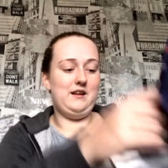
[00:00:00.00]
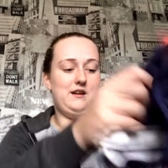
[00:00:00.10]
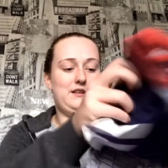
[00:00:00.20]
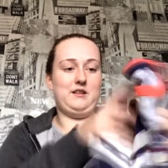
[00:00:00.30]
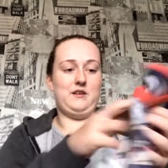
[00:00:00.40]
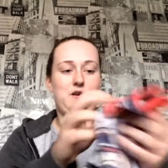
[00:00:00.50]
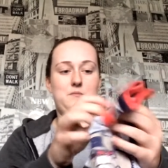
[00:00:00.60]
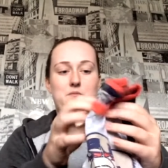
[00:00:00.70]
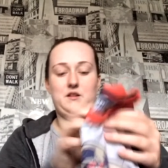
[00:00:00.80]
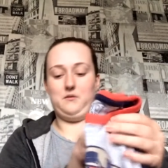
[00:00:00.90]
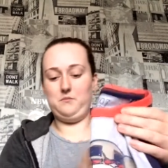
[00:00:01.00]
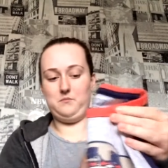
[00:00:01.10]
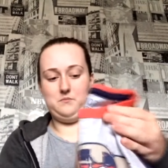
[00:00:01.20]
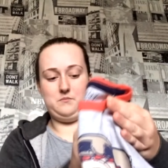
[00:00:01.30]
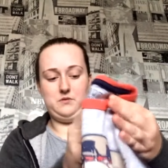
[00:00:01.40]
I also got him
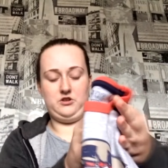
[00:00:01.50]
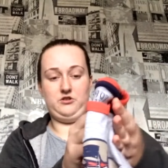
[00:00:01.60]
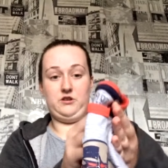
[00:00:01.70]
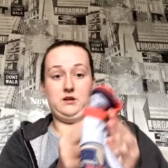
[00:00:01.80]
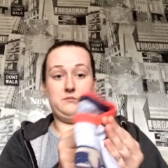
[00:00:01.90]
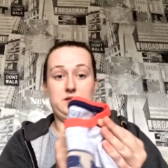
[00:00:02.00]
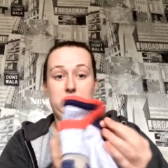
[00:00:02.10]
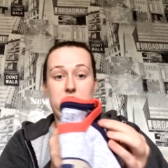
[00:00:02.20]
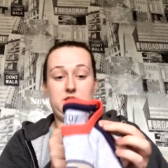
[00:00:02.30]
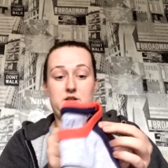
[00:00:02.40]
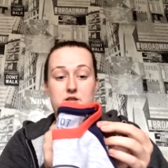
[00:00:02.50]
some pyjamas.